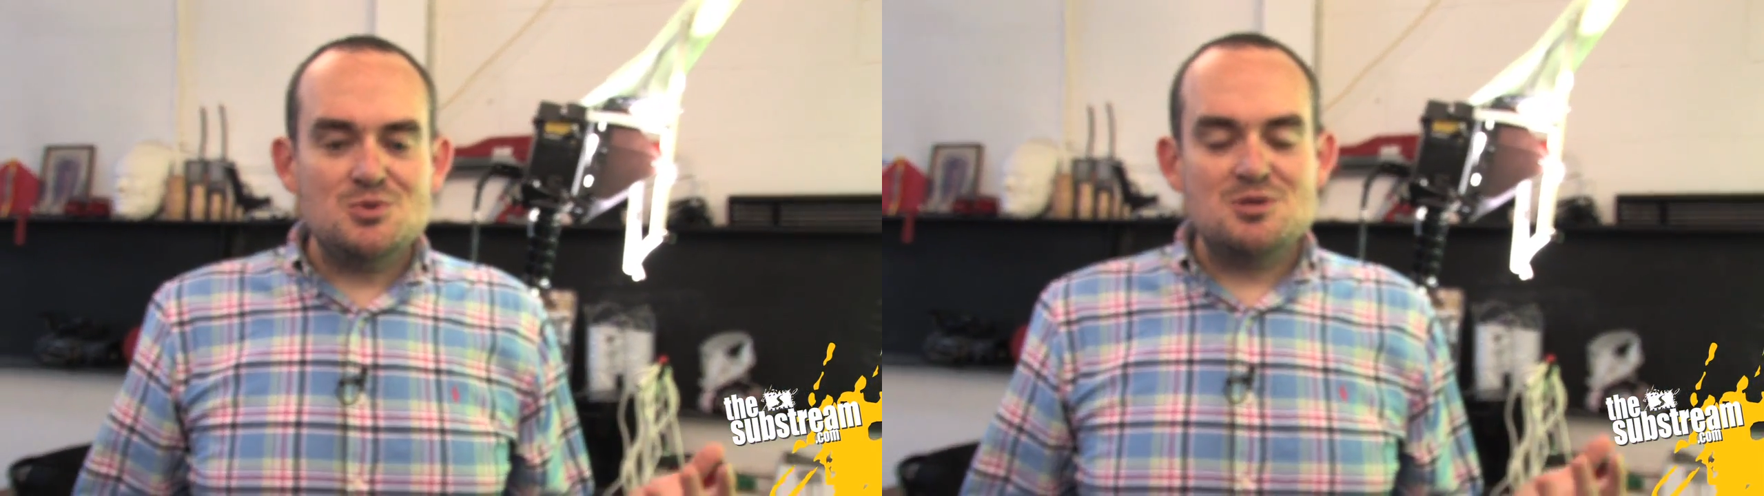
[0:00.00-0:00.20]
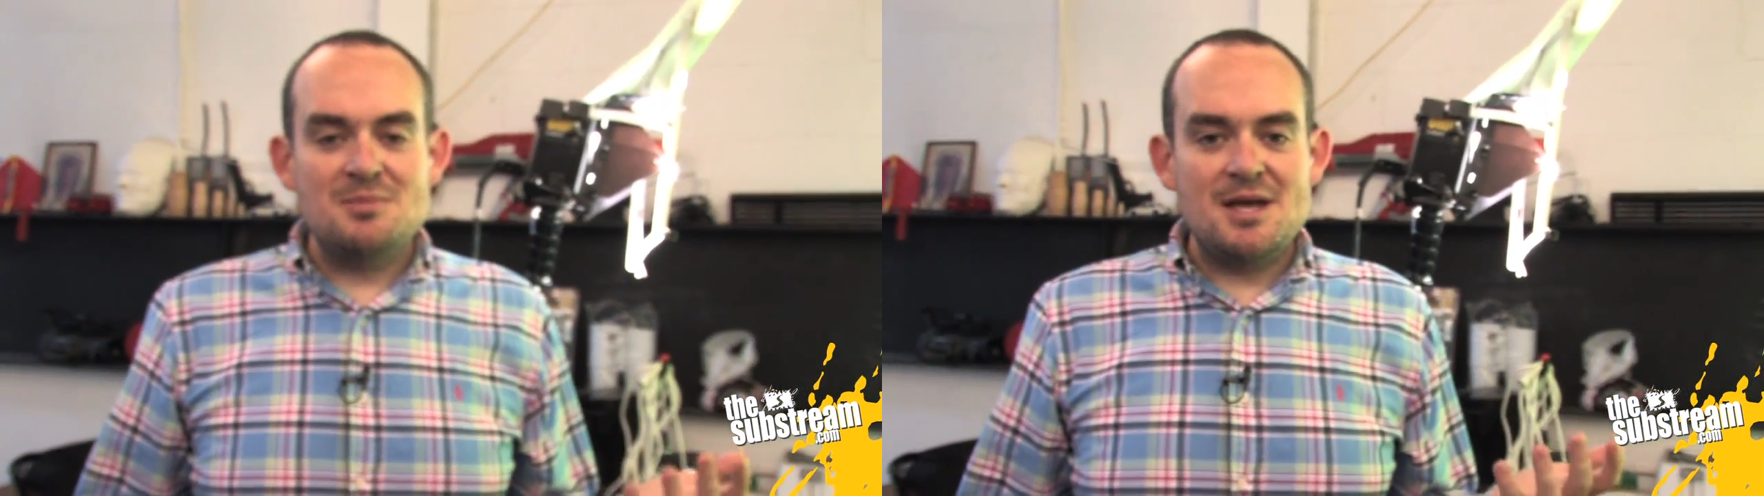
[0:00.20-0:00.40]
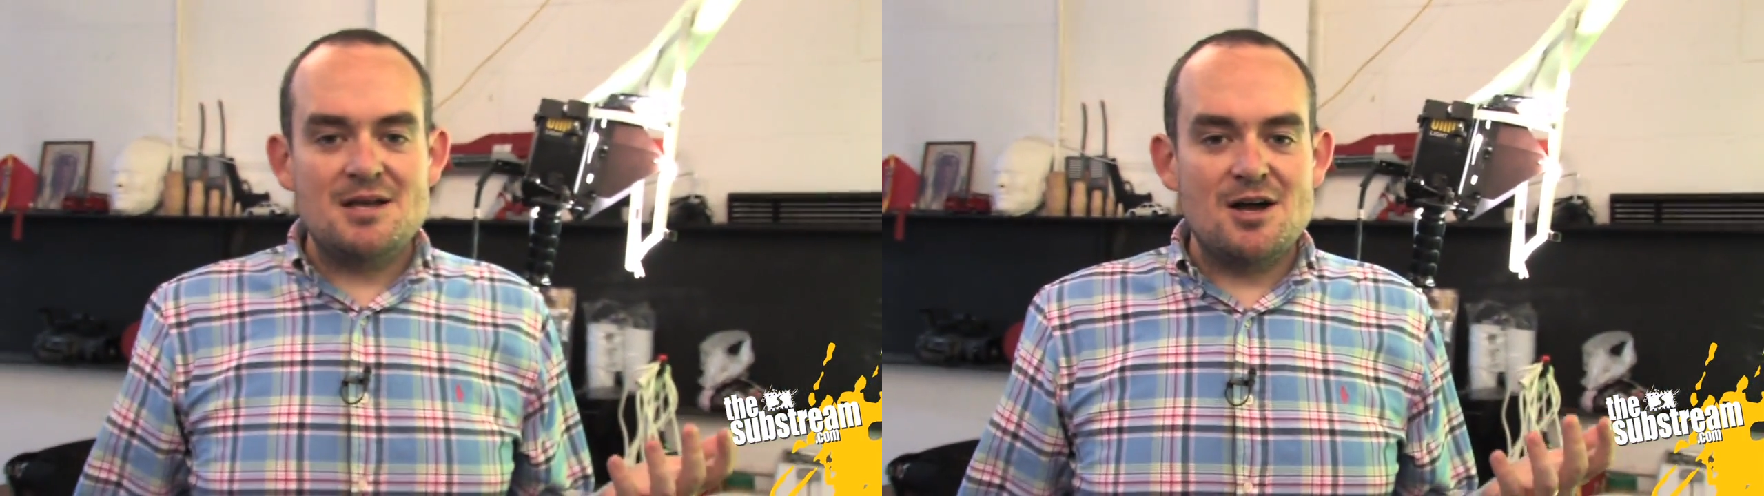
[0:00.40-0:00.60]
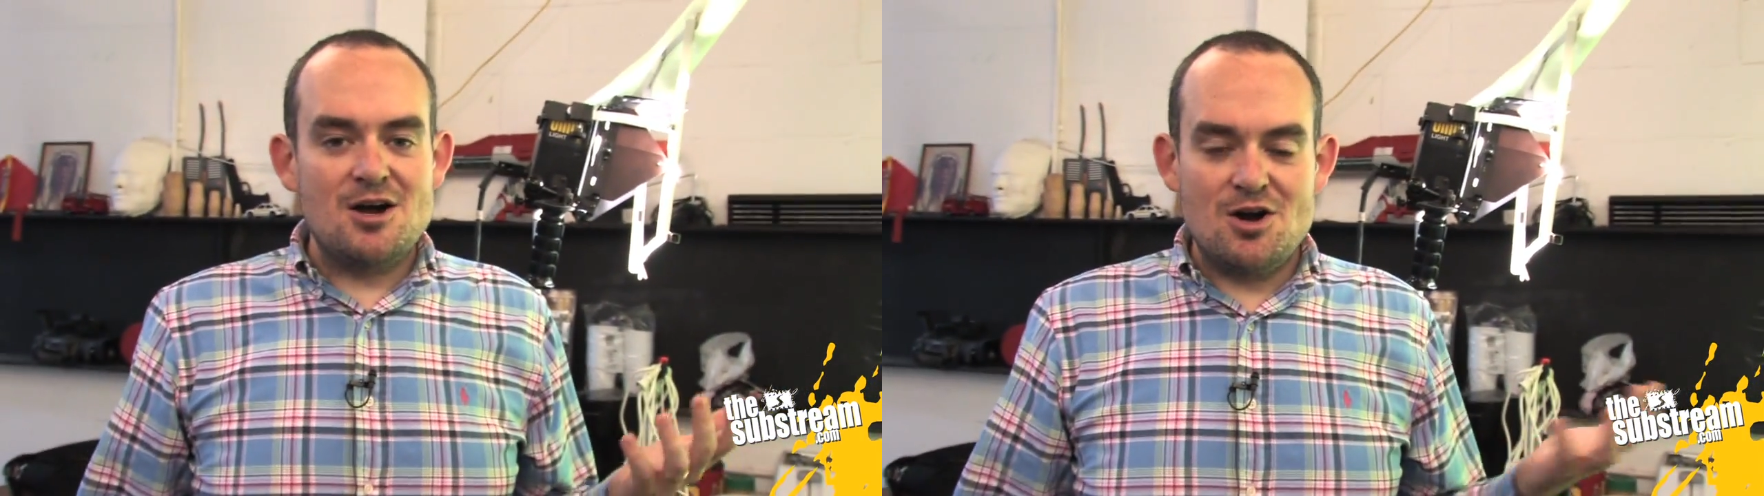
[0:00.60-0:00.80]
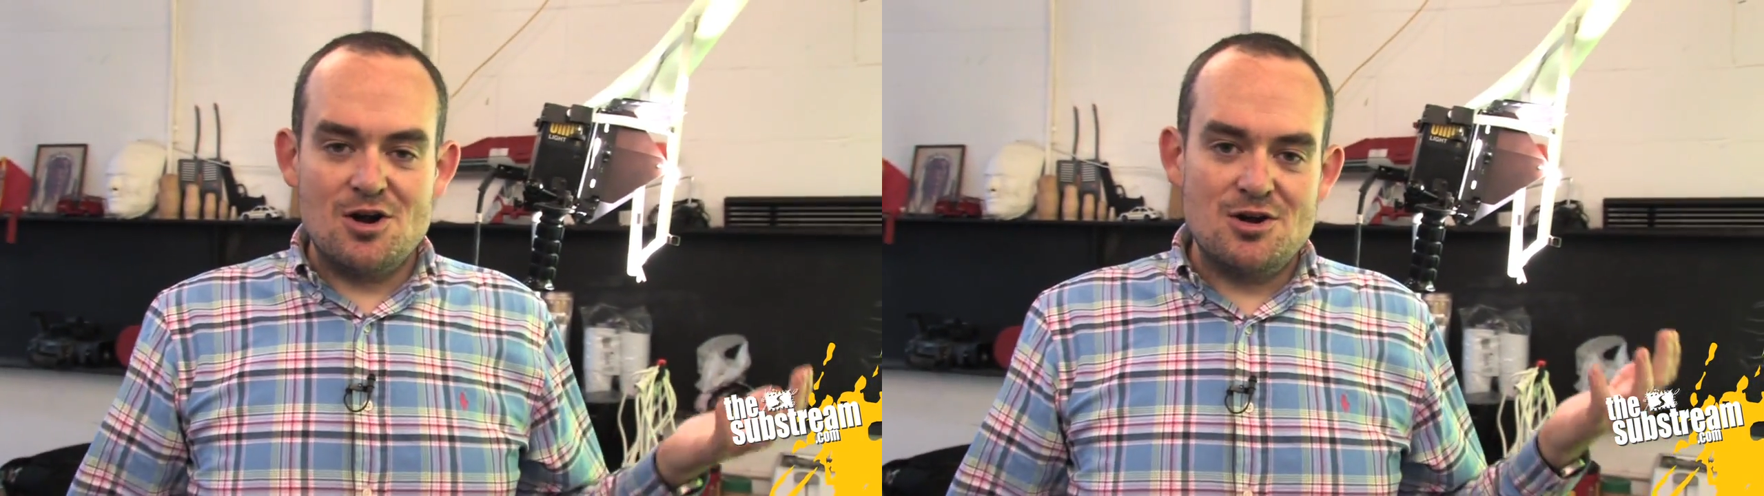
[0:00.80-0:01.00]
to make a
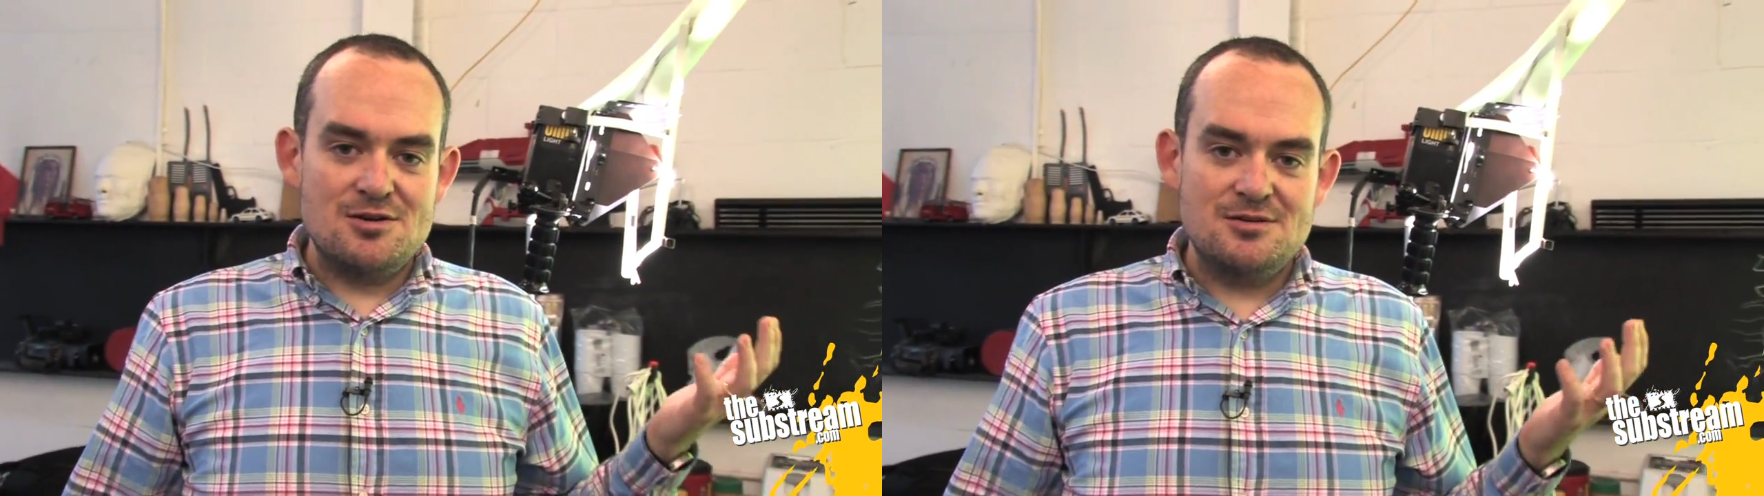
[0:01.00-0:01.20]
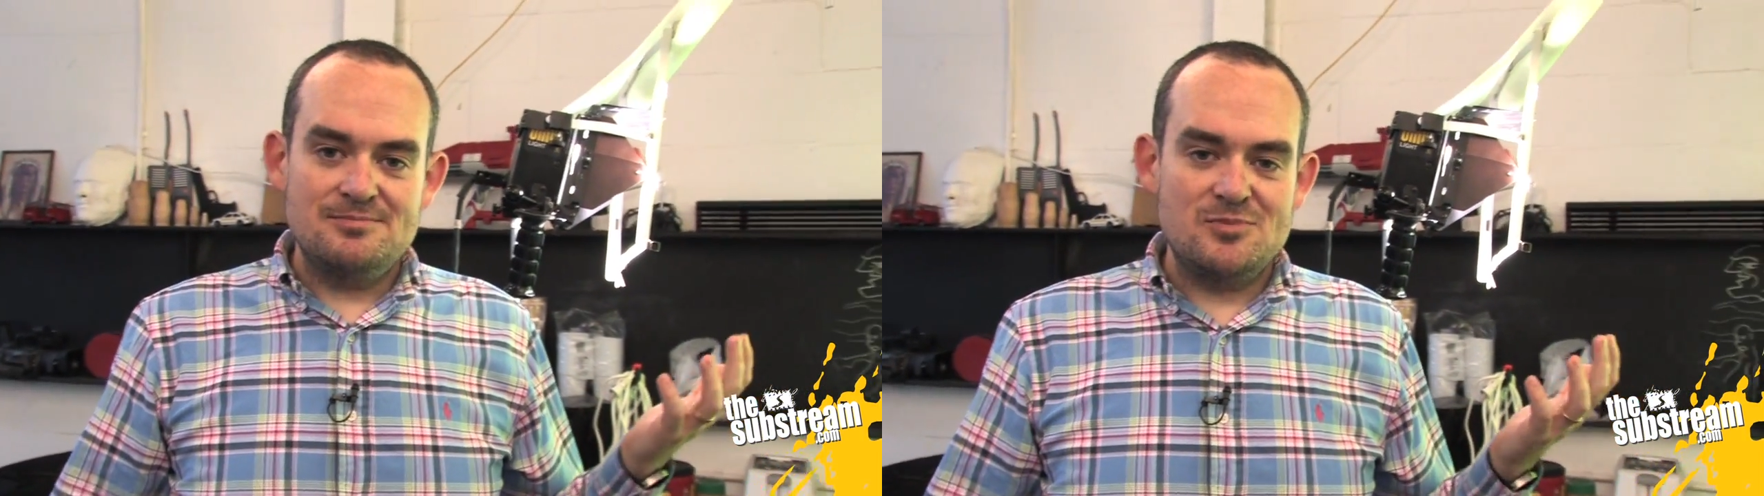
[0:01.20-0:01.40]
hard,